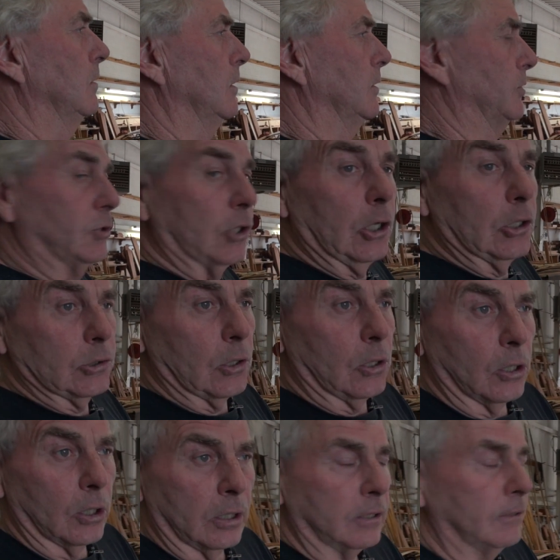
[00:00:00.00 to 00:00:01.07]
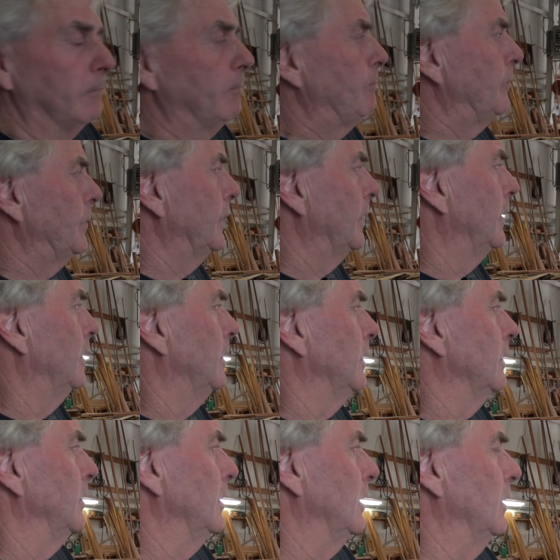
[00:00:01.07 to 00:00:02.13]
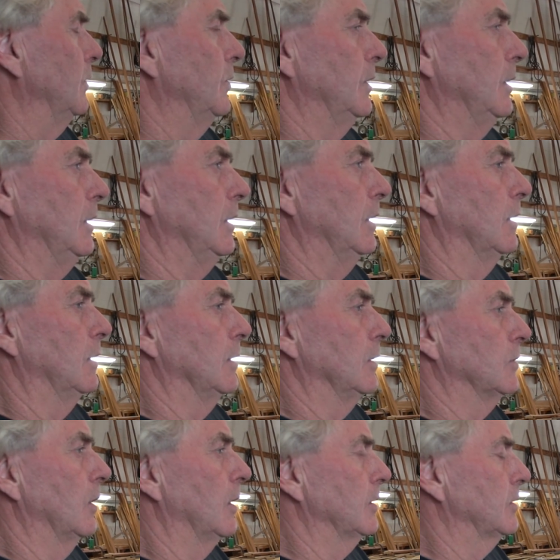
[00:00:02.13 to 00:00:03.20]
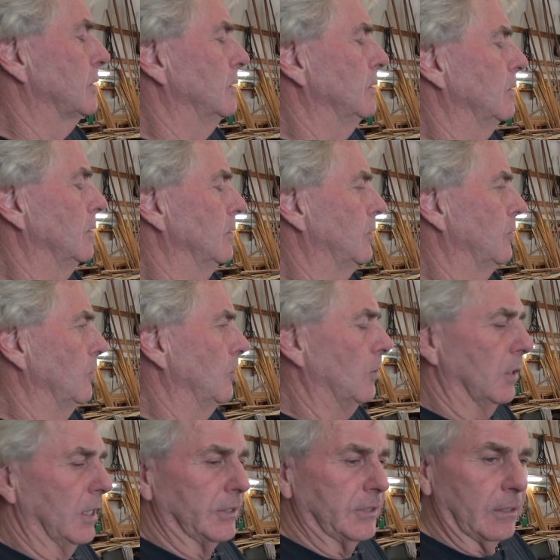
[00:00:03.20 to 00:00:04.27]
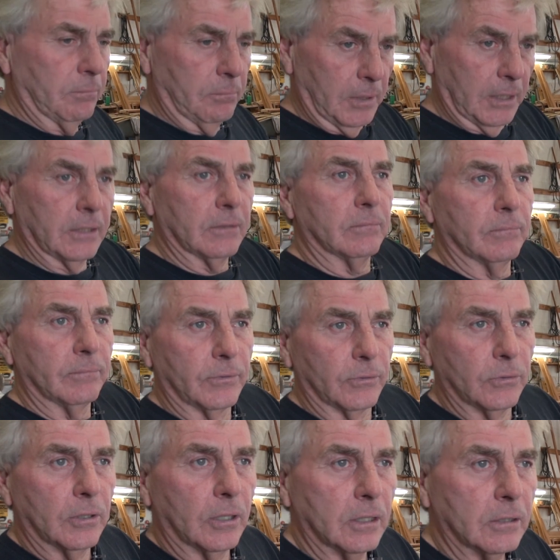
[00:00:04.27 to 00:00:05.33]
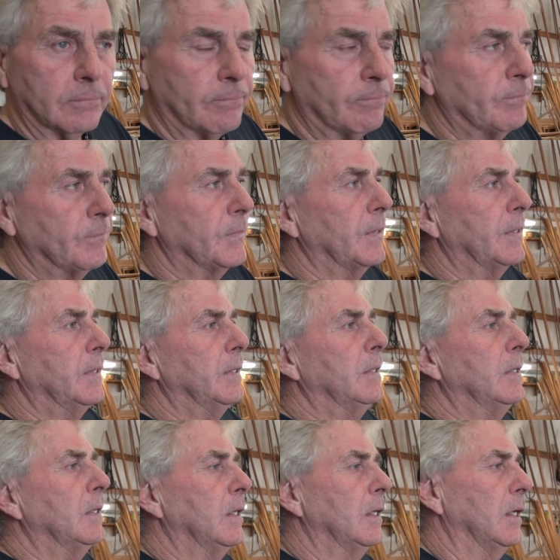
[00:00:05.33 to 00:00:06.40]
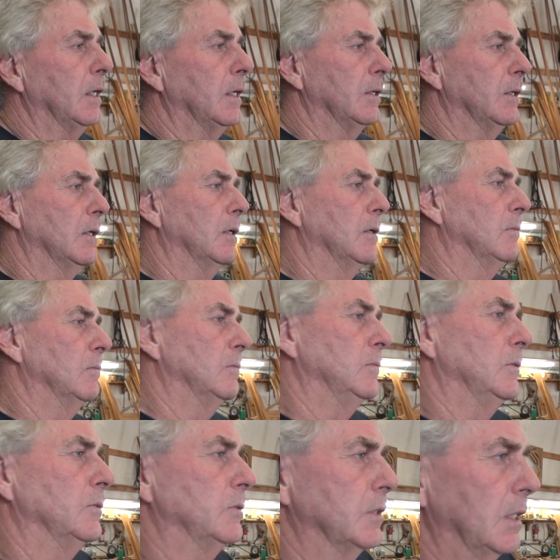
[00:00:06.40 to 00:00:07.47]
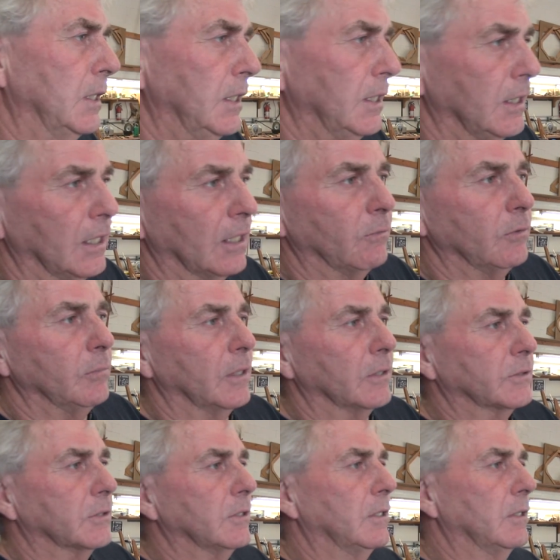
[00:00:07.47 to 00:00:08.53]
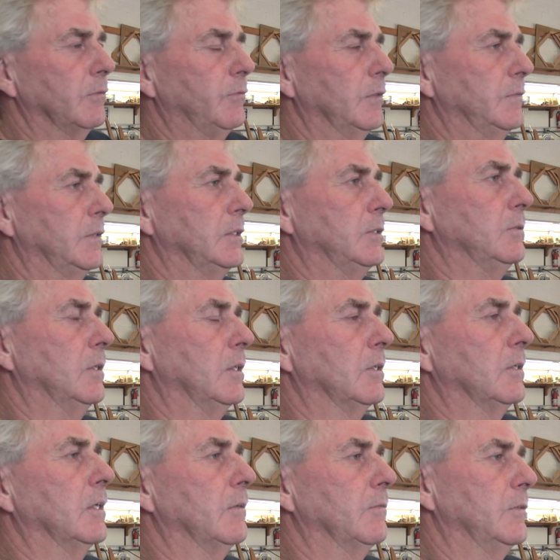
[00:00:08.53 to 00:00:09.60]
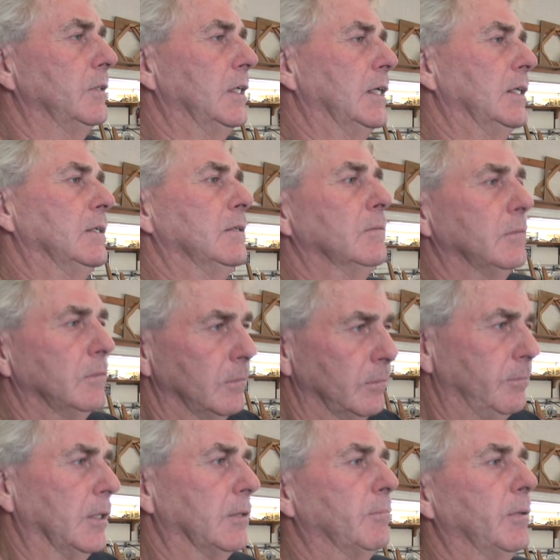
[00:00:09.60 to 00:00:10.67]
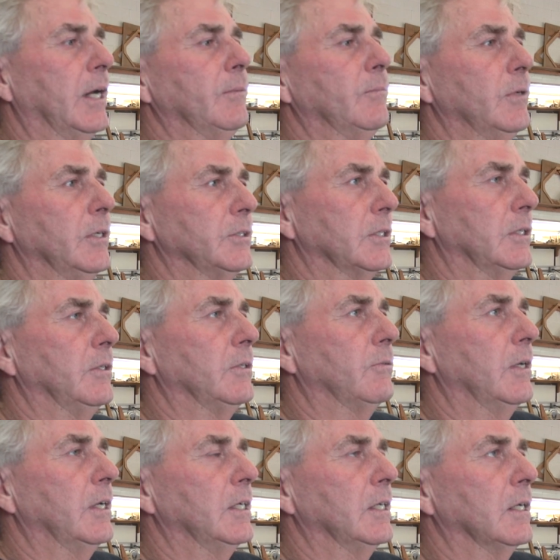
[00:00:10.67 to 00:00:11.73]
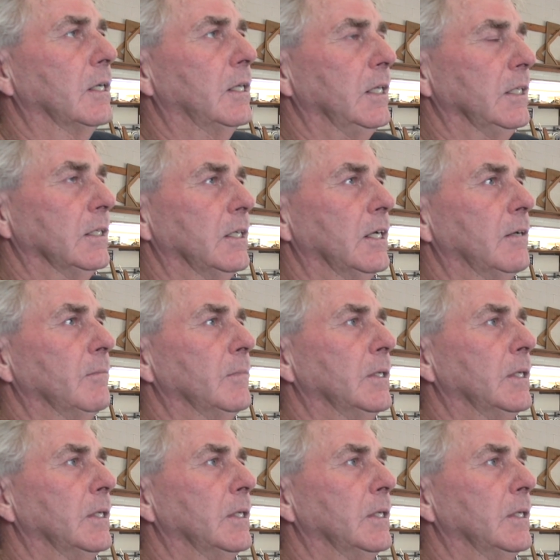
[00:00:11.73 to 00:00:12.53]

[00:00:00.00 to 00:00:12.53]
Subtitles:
a Sawzall to get the exhaust through hole out, that big through hole. And using a heat gun, we melted all the 5200 off of that. Big pipe wrench, unthreaded it, cleaned it up.